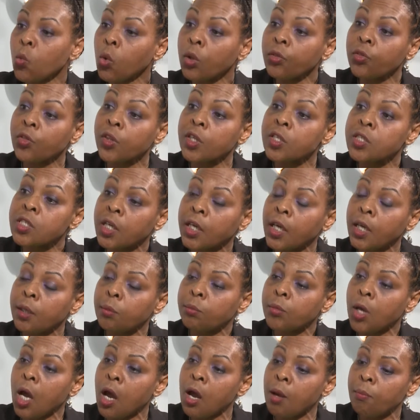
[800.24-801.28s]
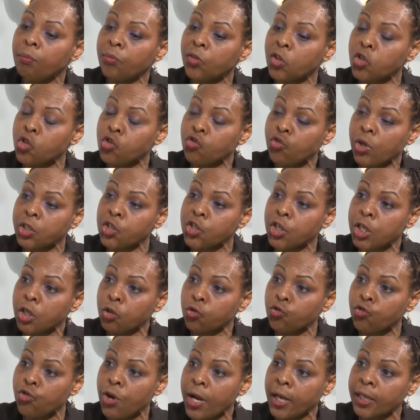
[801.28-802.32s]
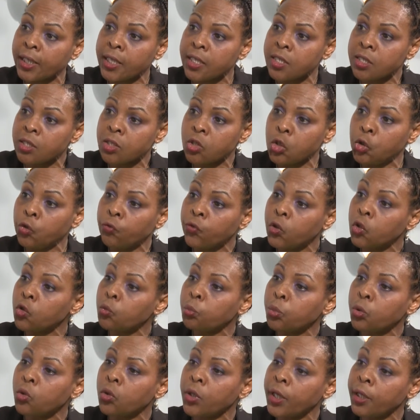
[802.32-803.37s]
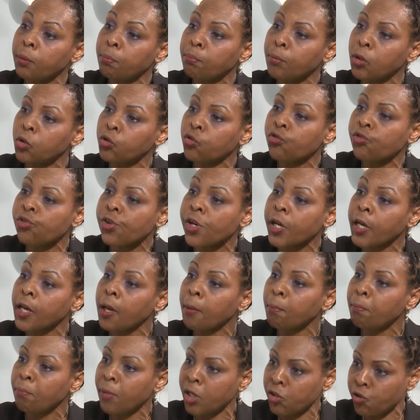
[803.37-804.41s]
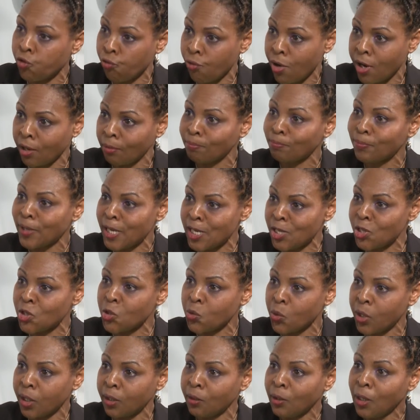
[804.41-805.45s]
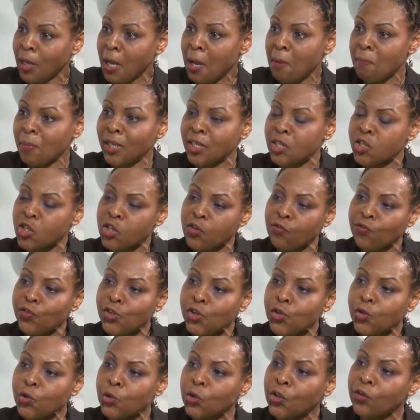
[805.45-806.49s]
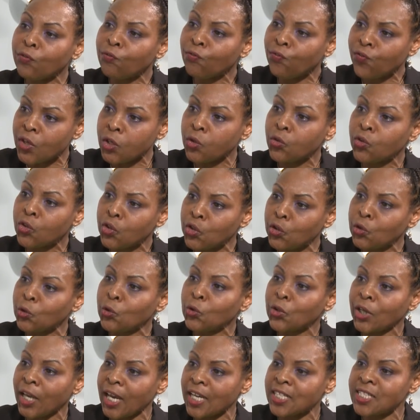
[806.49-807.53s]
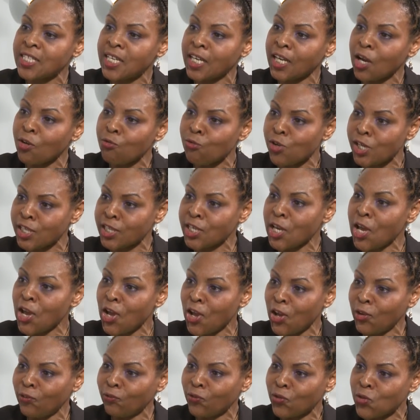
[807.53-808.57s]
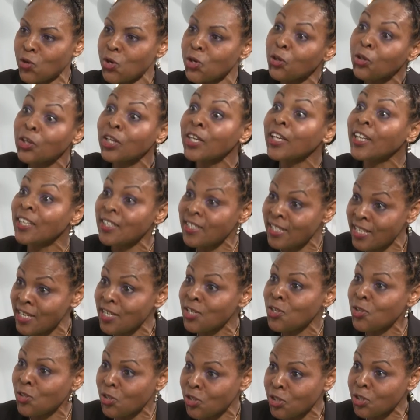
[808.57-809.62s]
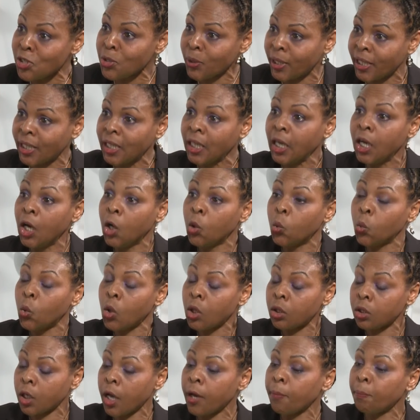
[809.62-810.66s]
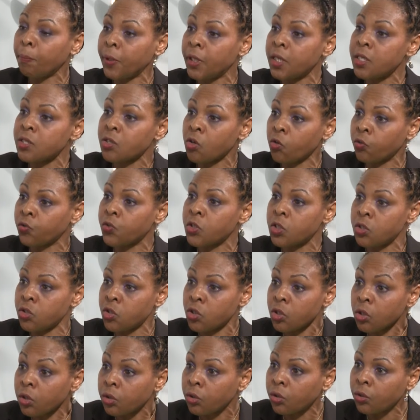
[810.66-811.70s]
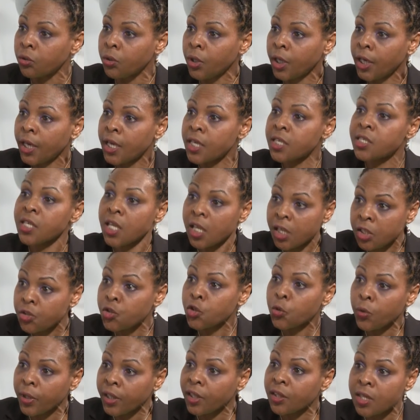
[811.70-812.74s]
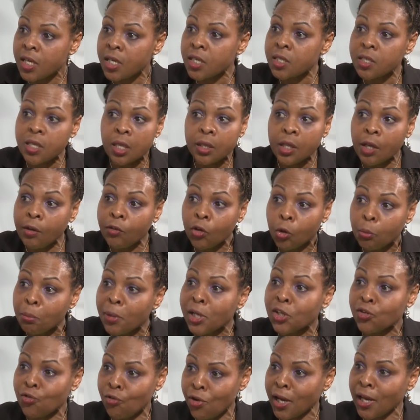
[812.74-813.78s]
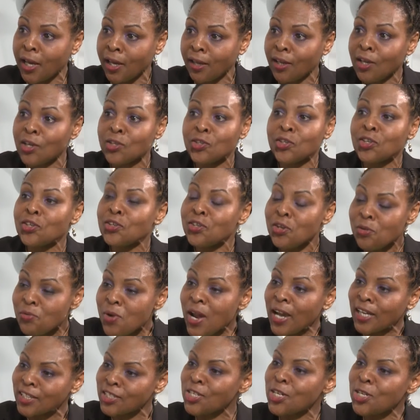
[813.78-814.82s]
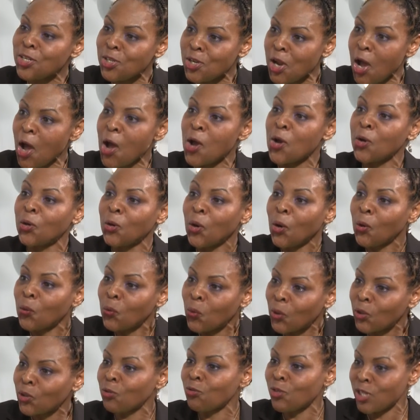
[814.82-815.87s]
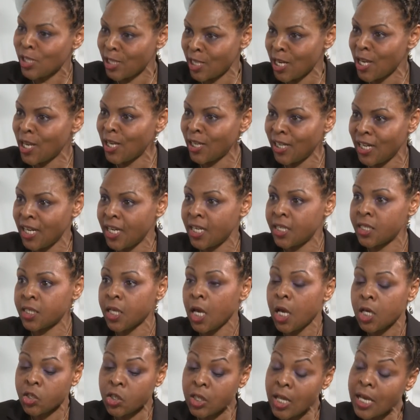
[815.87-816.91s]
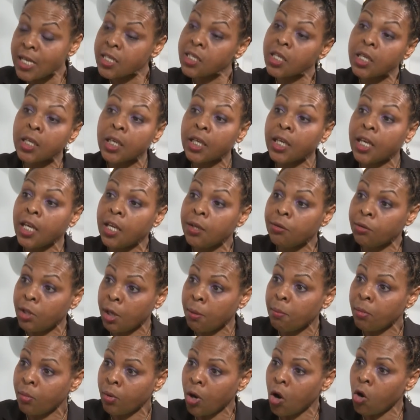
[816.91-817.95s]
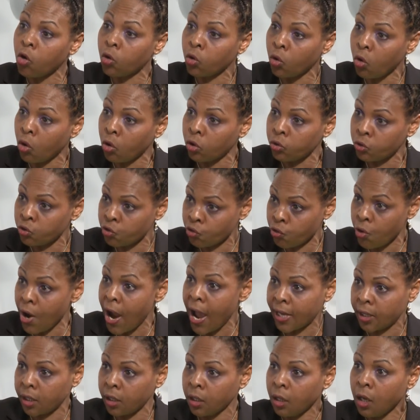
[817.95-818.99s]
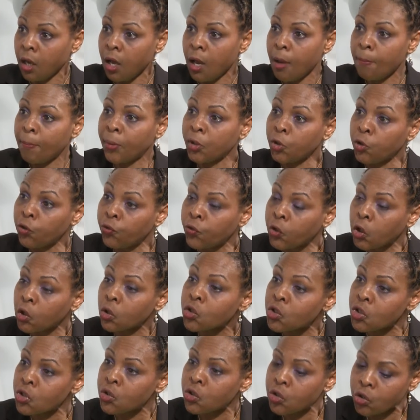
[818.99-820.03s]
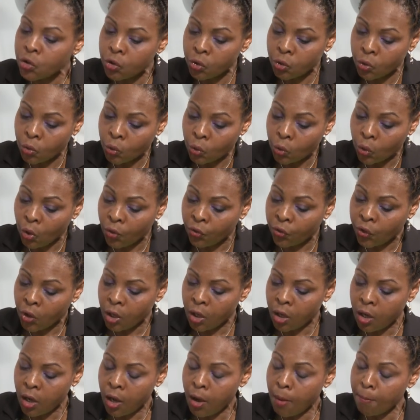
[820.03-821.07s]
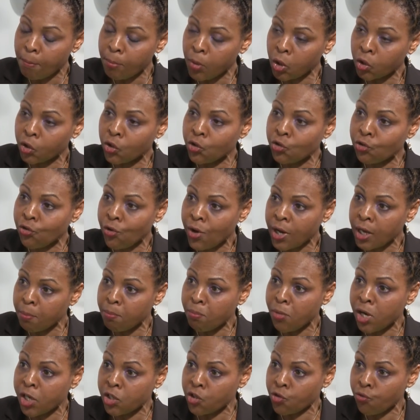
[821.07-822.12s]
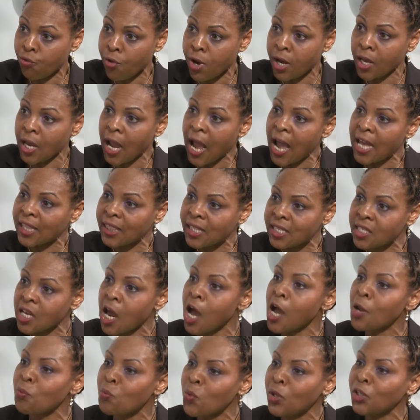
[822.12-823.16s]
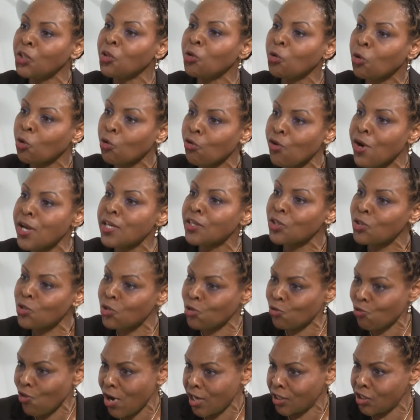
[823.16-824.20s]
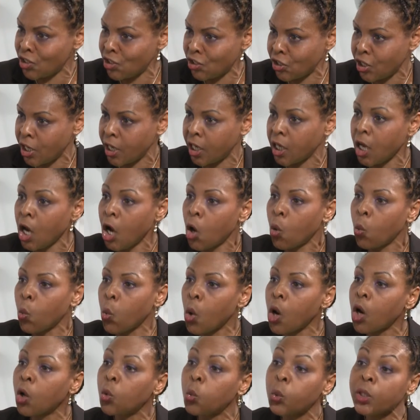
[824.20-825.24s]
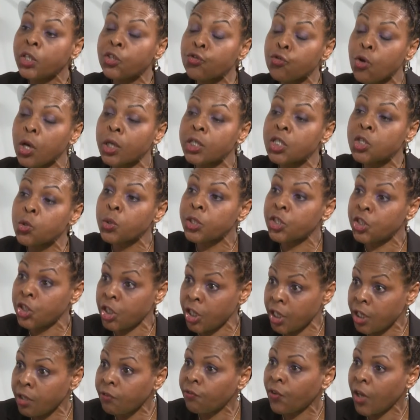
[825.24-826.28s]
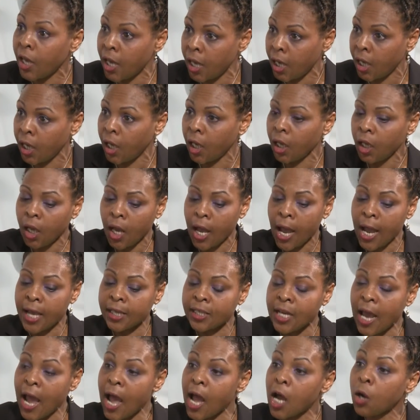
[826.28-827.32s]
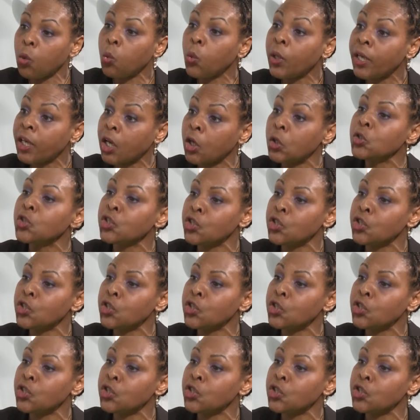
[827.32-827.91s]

one thing to keep um, the strategy on track is you've got to put in monitoring and measuring into it, because if you can feel that you're getting a return for it, you're going to continue to do it. What companies often do is that they're doing things and they're not measuring it, so they don't actually know what okay. the return is. So that's going to keep them on, on track. But you've got to do the monitoring and measuring at the time when you create the strategy. What are we trying to achieve here, and how are we going